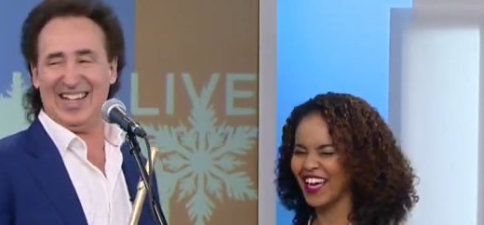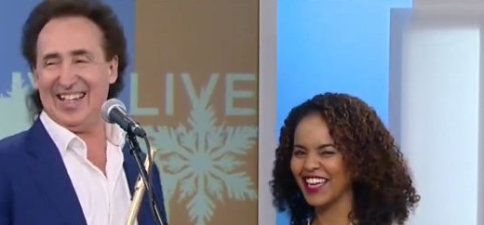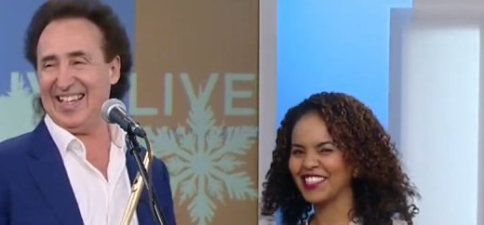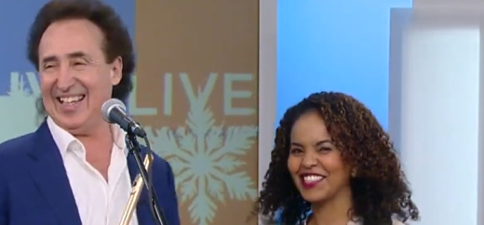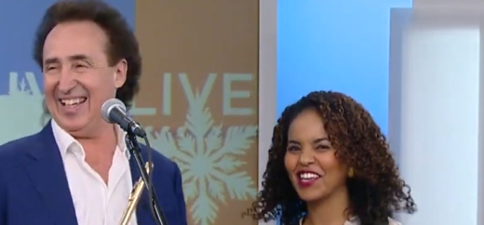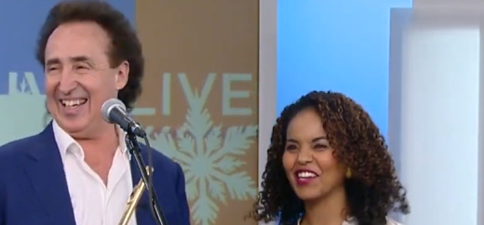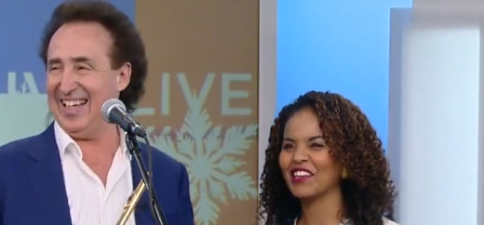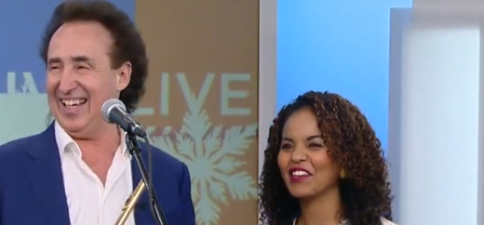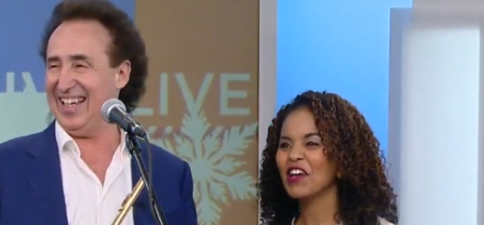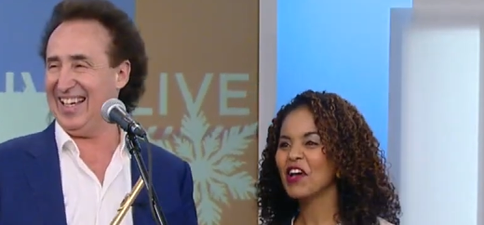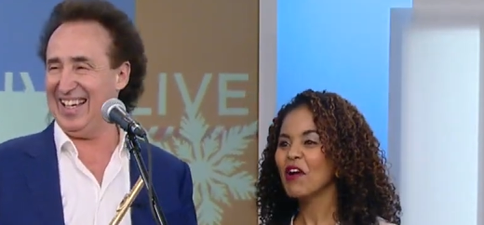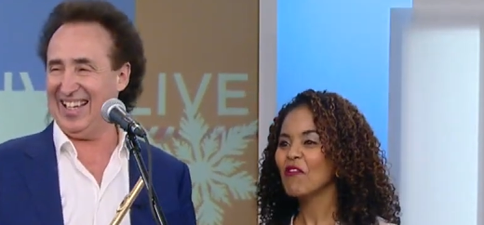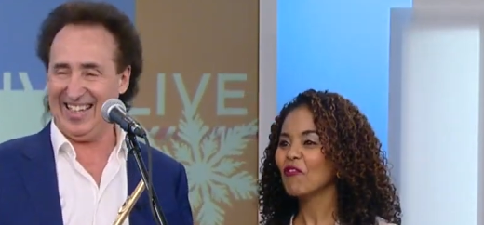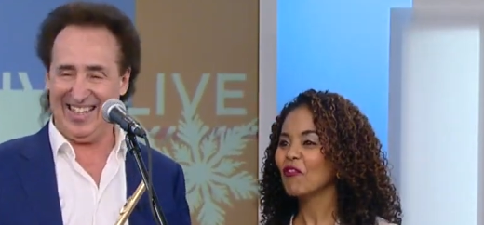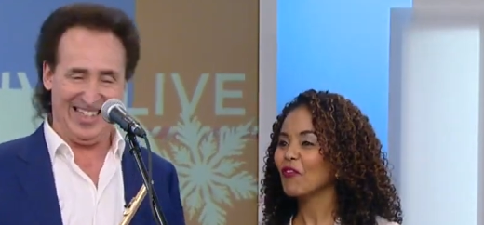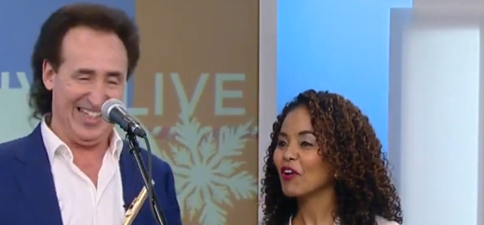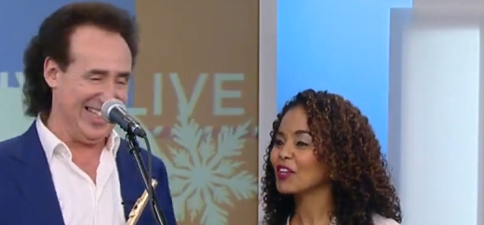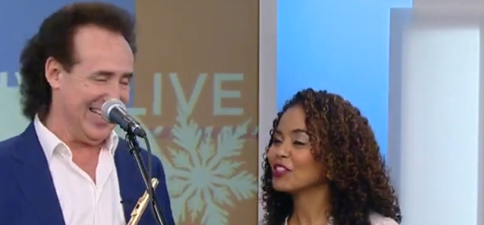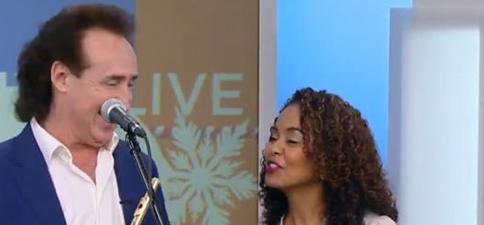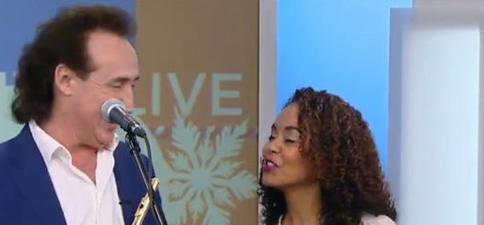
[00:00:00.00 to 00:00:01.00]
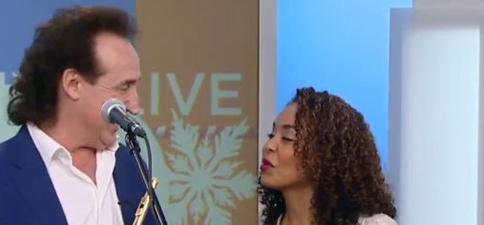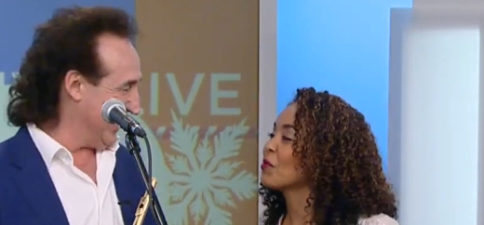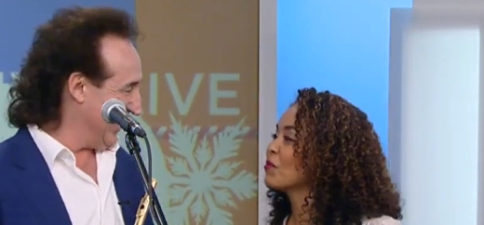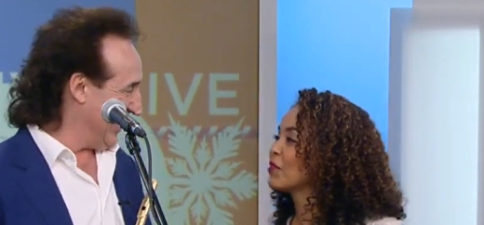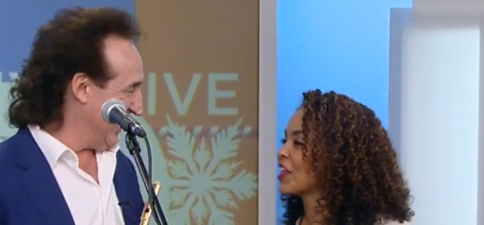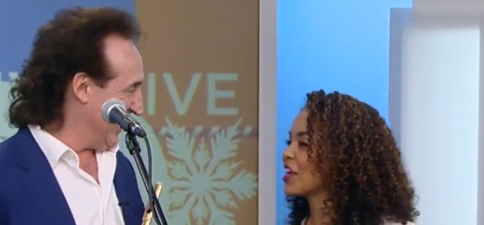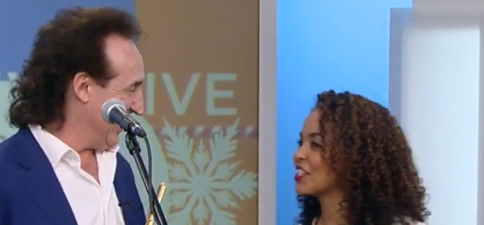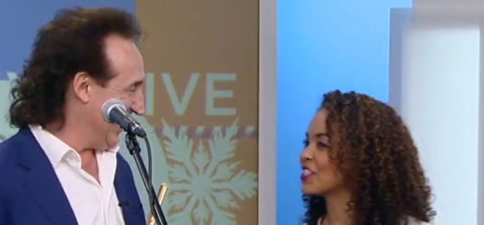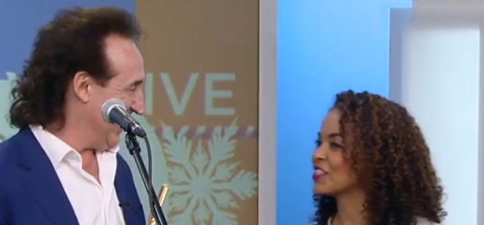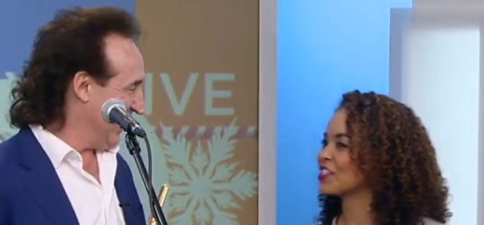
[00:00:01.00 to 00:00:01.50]
Speaker 1: I doubt it. Well, why don't you go
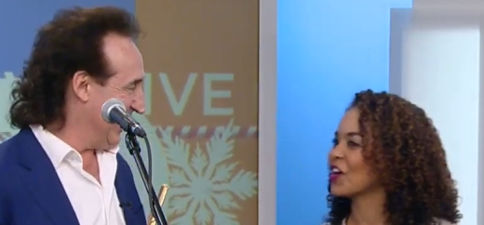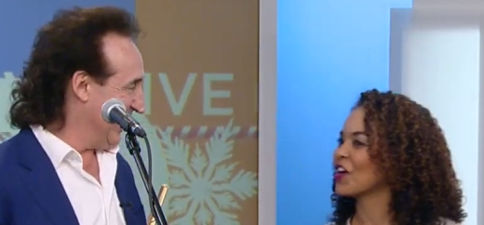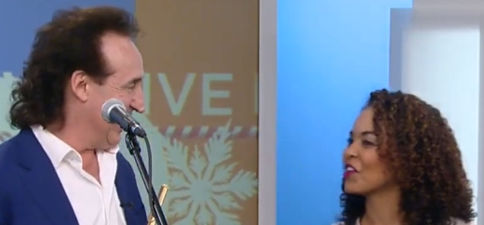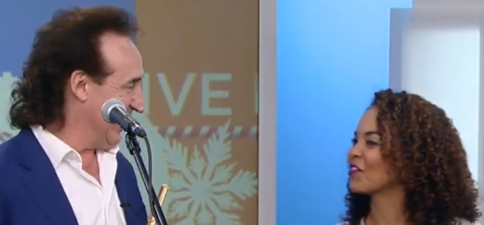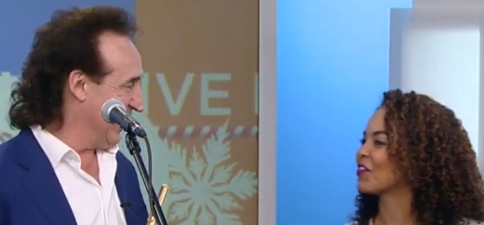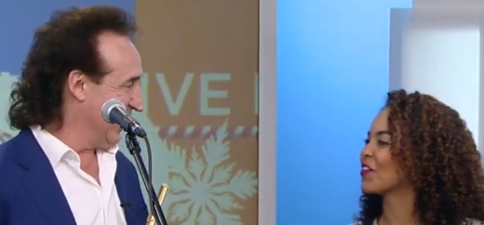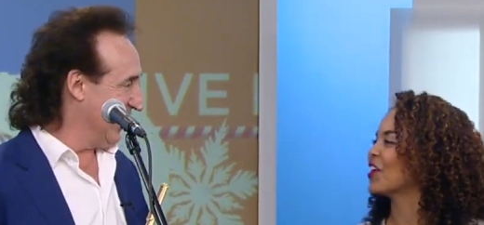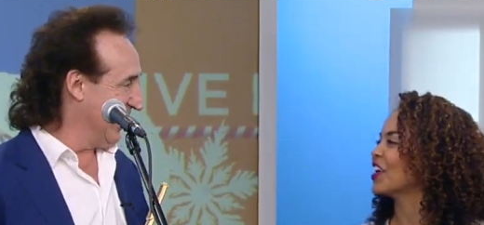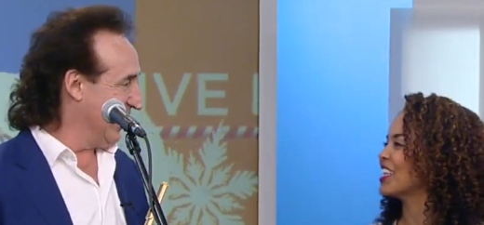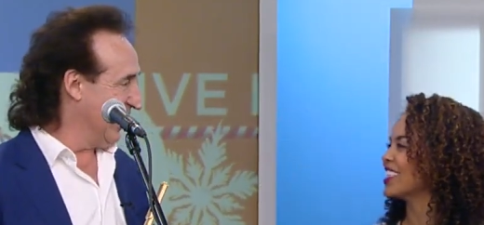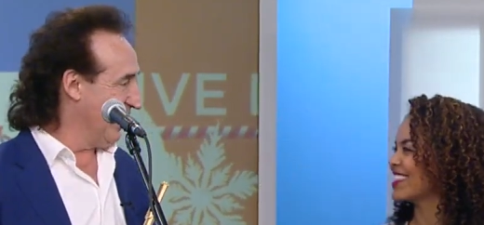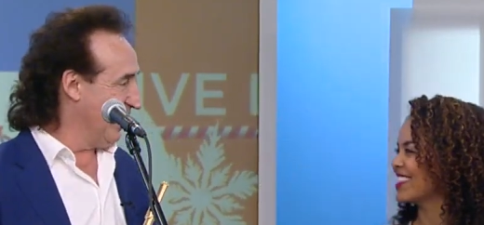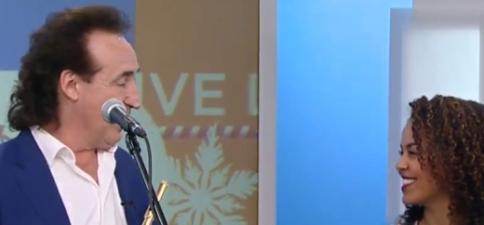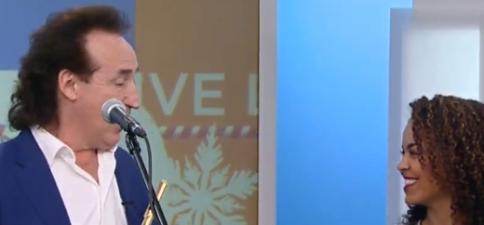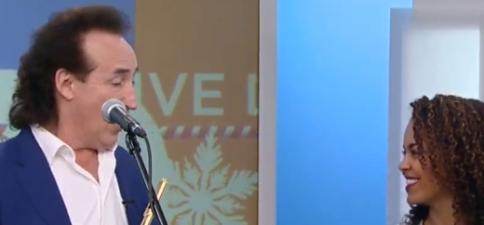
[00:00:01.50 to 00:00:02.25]
play a song for us?